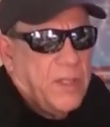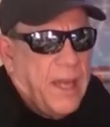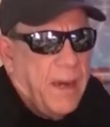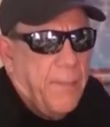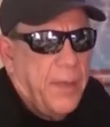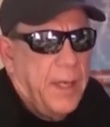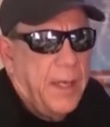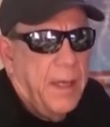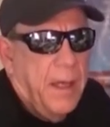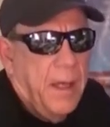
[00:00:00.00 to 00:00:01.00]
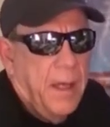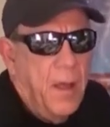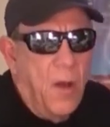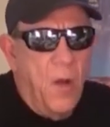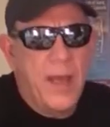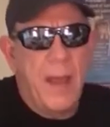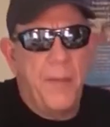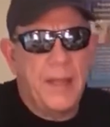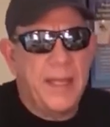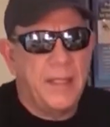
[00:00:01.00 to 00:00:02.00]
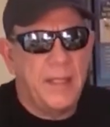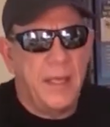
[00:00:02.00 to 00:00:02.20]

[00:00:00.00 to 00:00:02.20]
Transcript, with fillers: one's kind of big. okay, big. but that's